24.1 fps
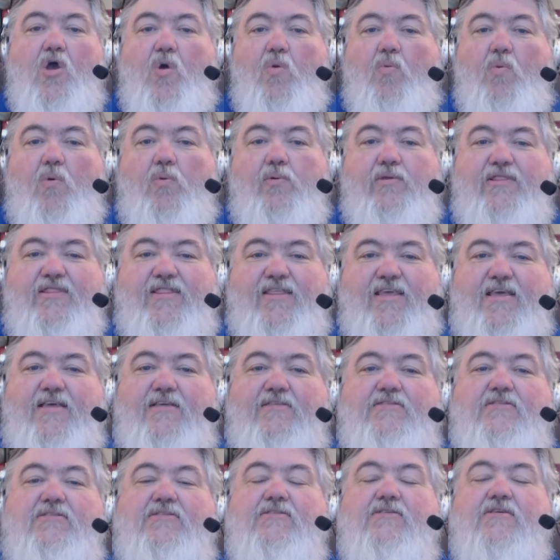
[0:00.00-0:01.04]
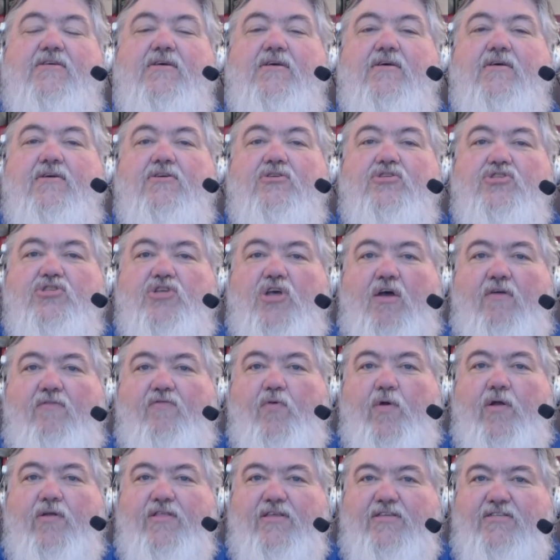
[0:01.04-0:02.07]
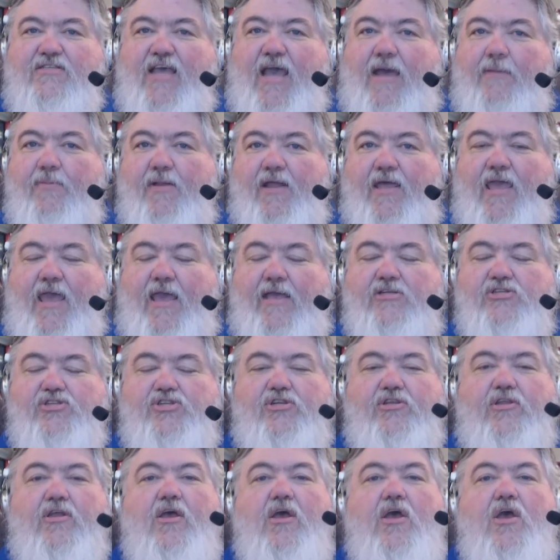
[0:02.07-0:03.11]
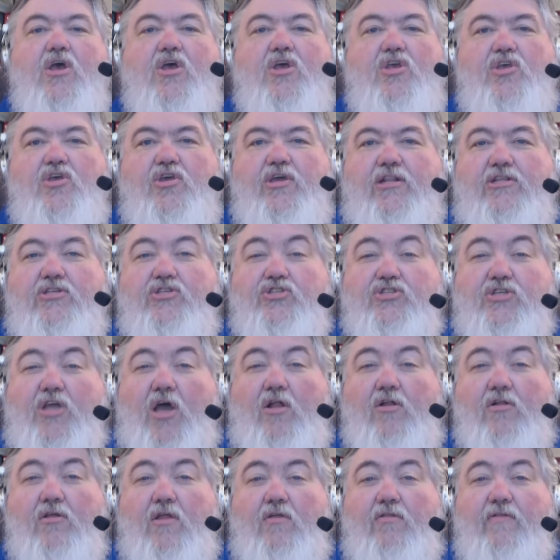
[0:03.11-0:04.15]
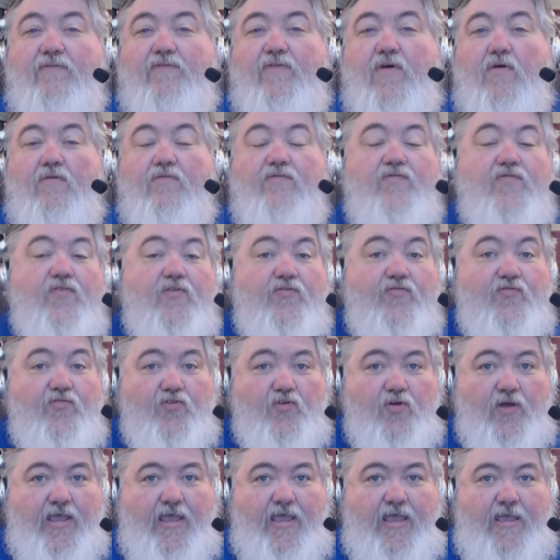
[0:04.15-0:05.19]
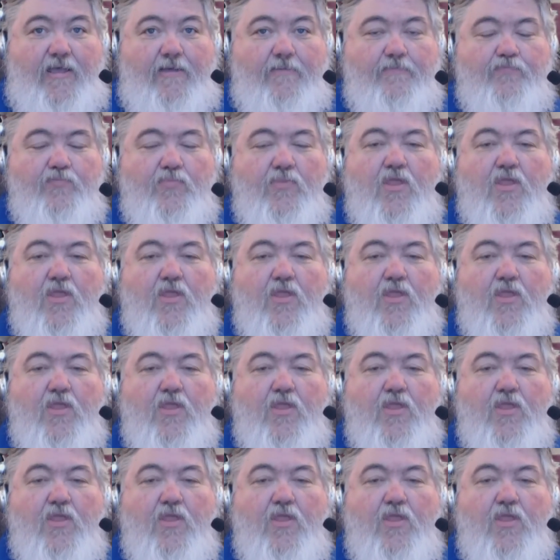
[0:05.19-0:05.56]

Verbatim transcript: Well, with this software, this application, you can install it on the phone for free.